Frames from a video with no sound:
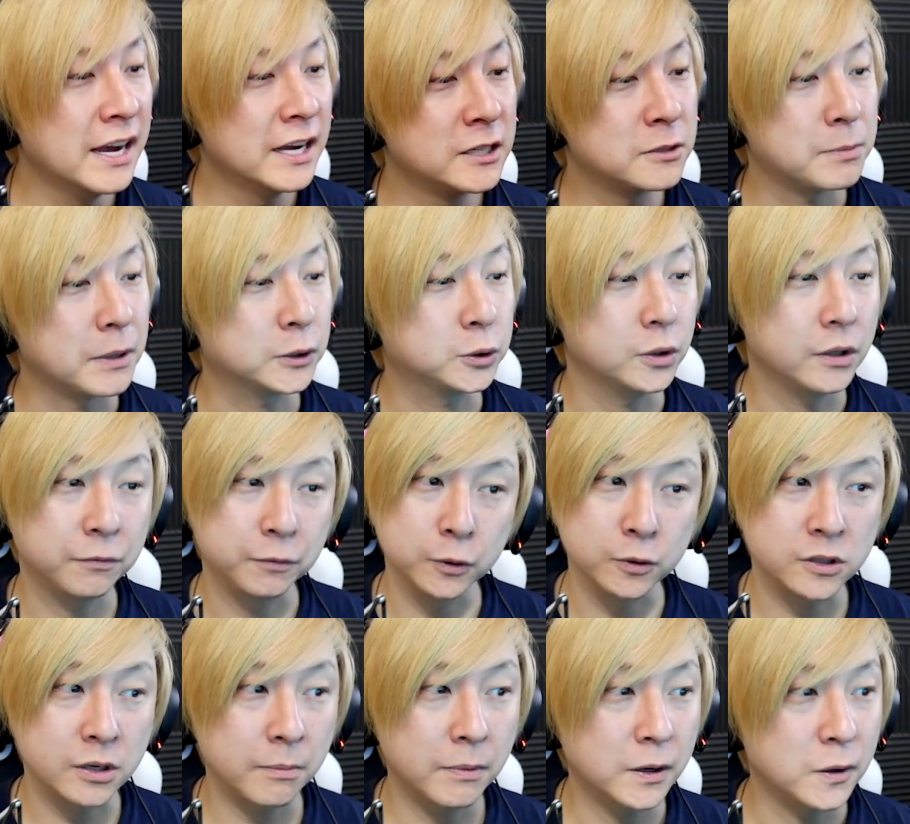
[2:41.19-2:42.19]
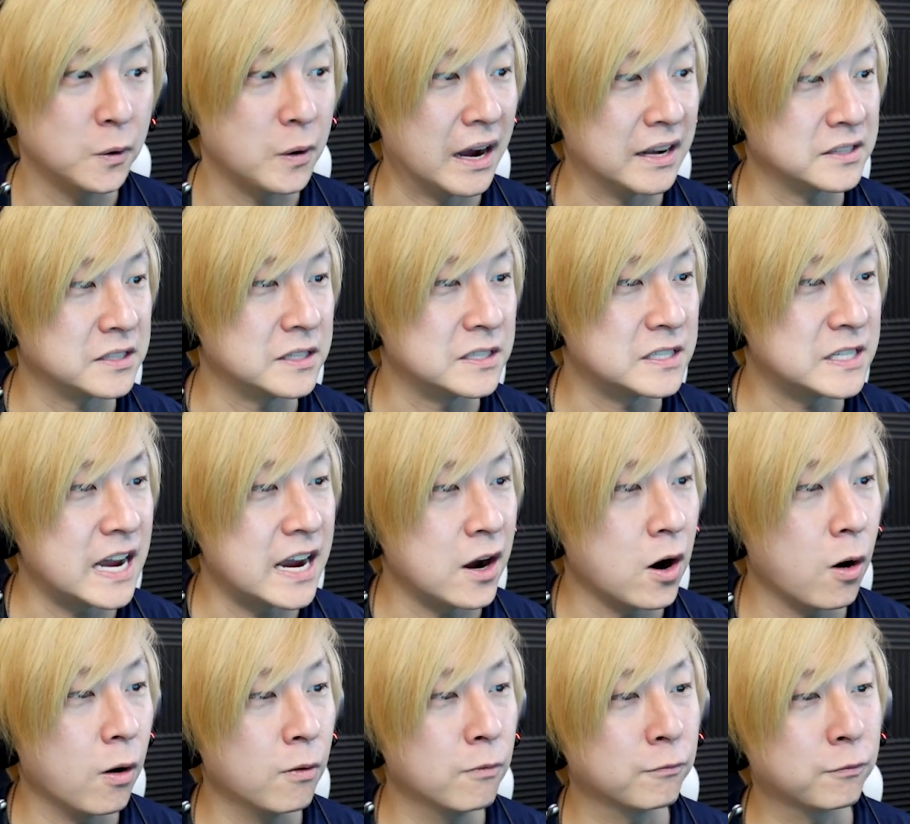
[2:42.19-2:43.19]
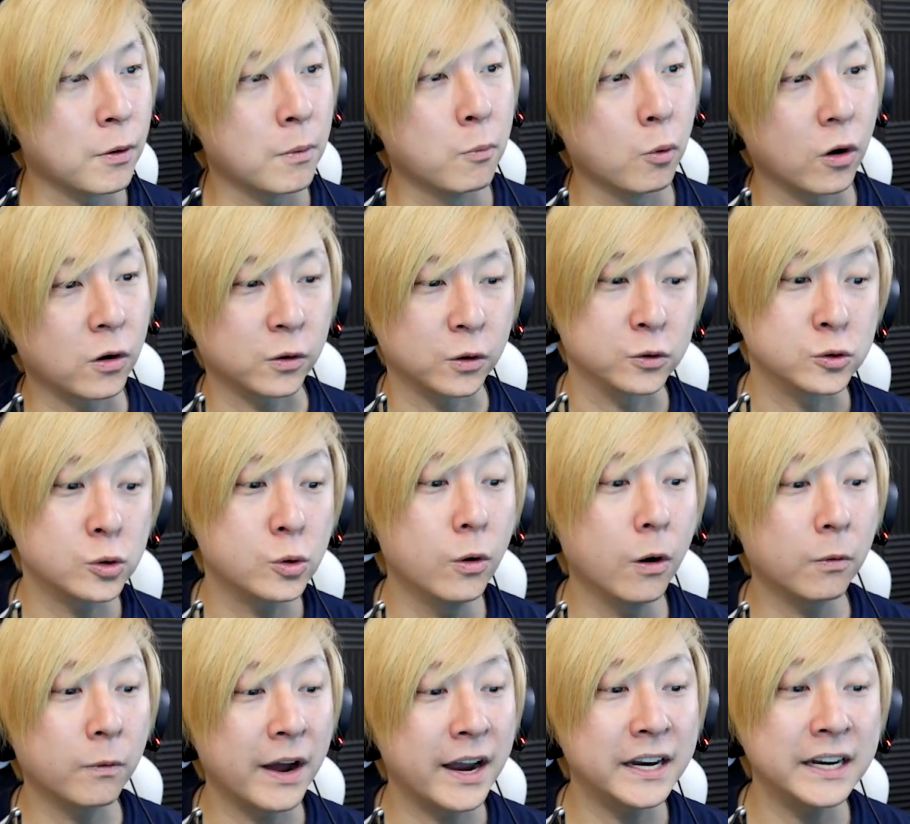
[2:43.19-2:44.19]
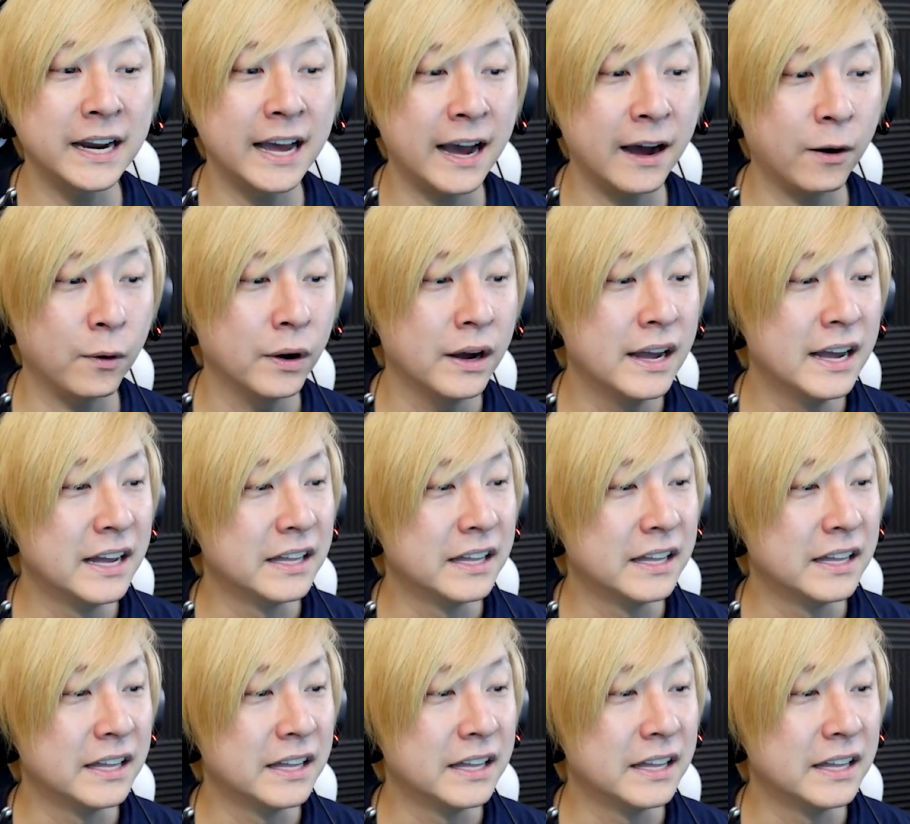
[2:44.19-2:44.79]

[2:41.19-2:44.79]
especially if you're someone who has to stay home from work or school right now.